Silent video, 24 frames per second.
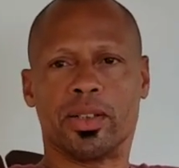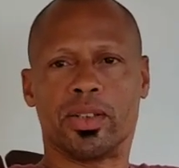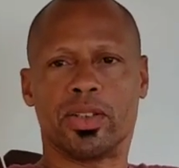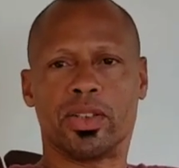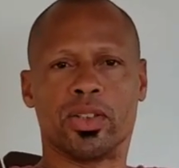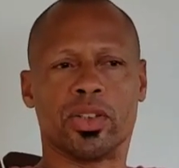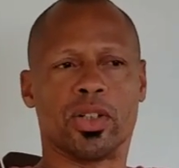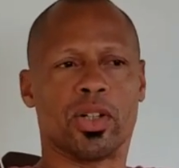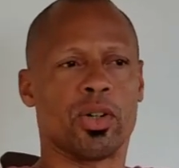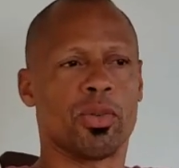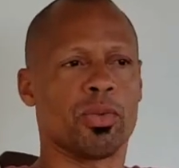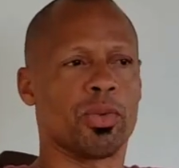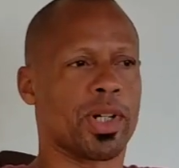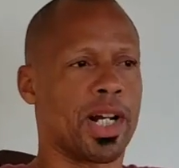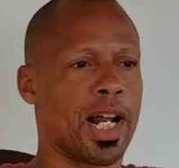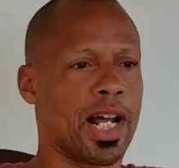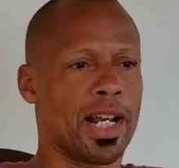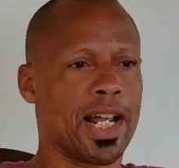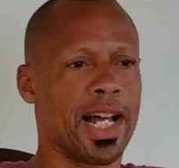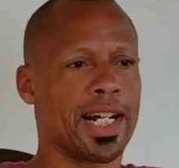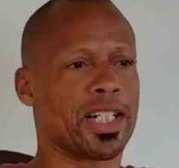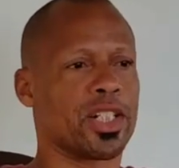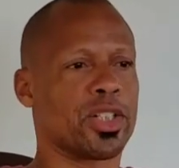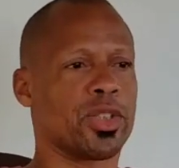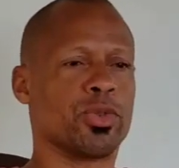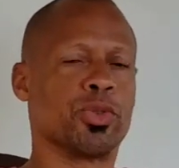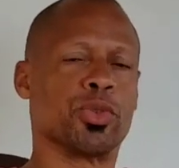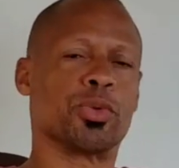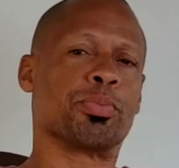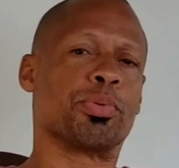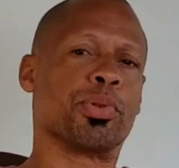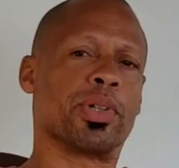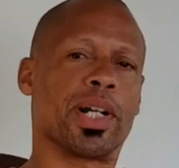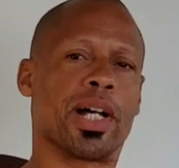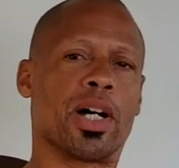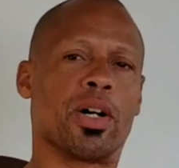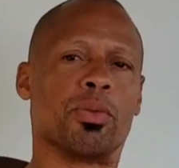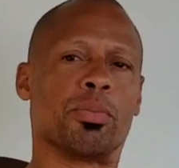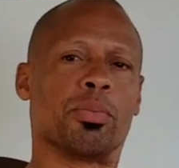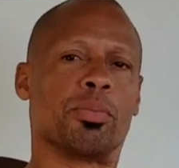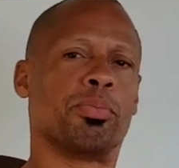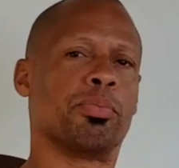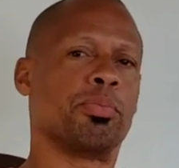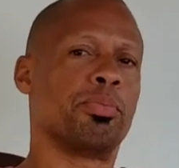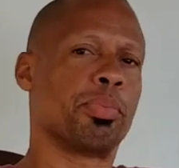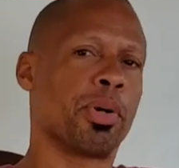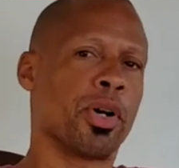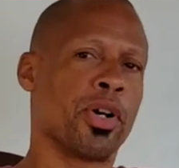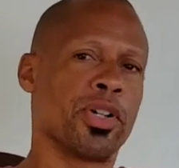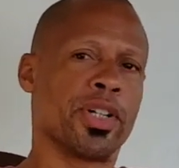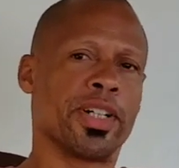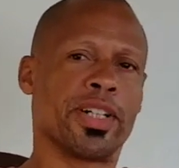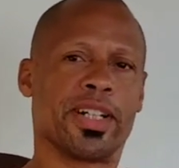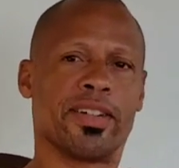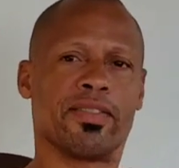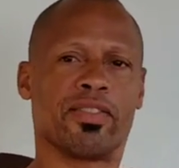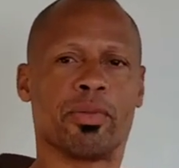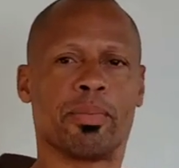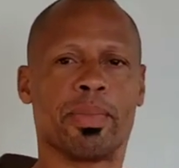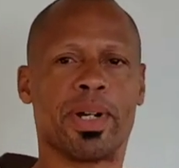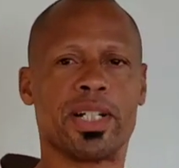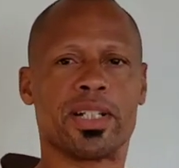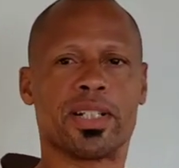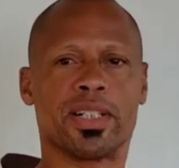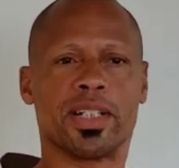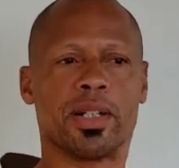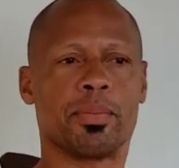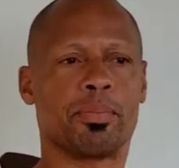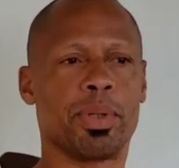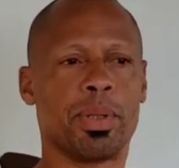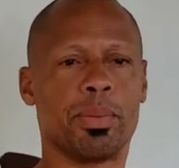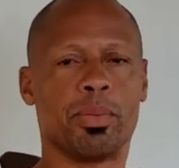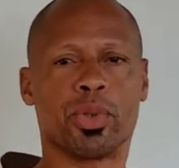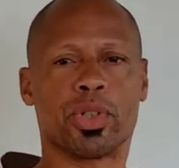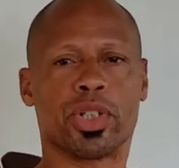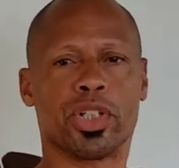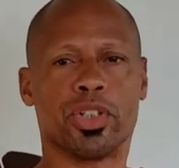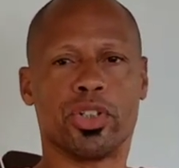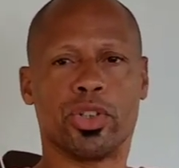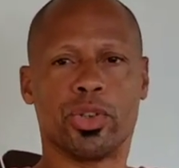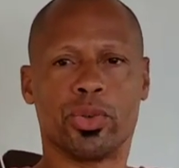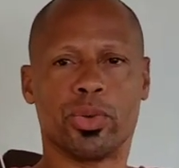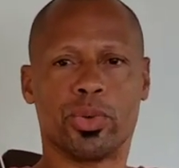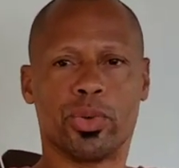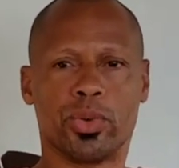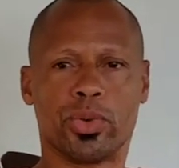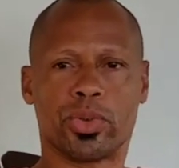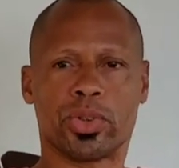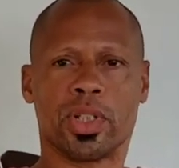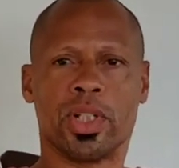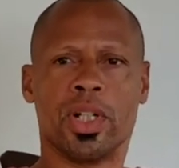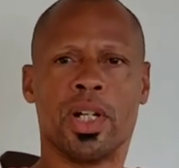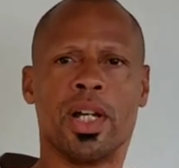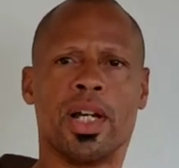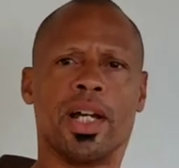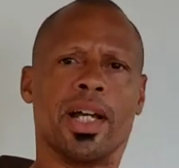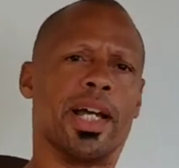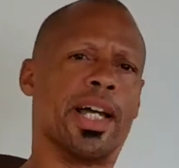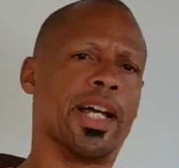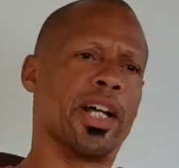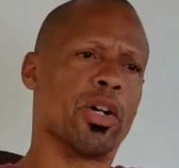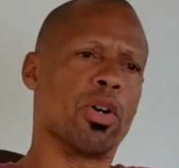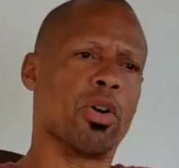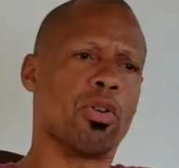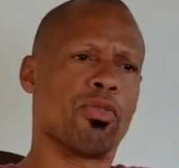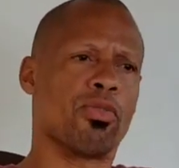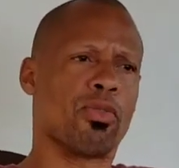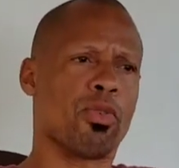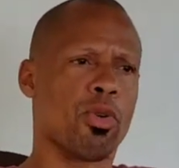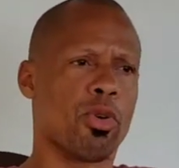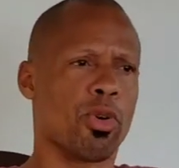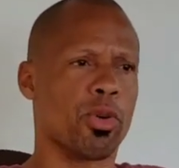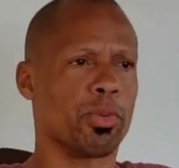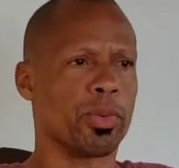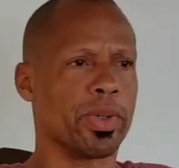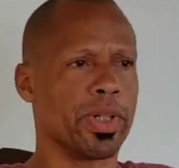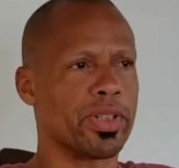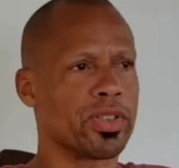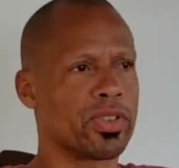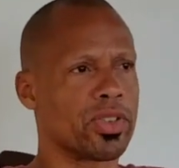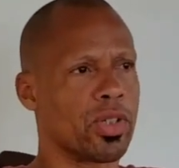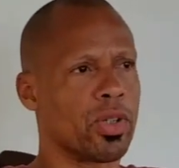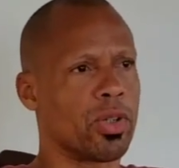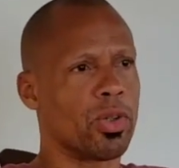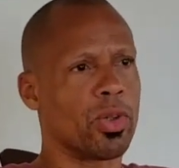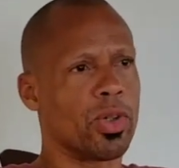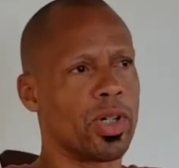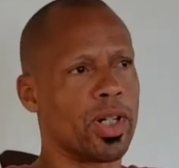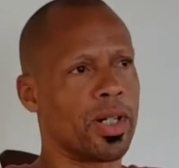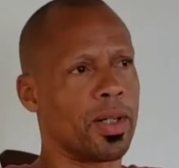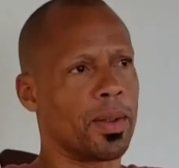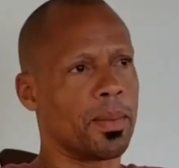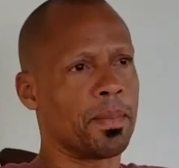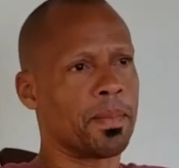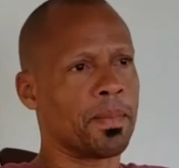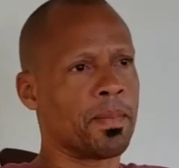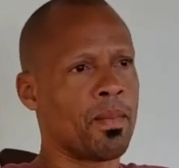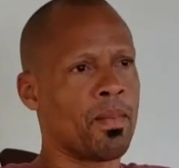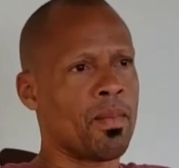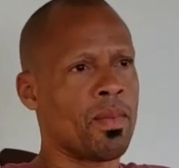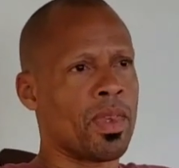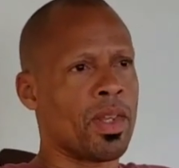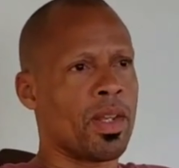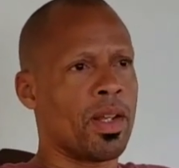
Exactly. You know, what I like to do is put out pertinent information that people can use and go forward with. So um,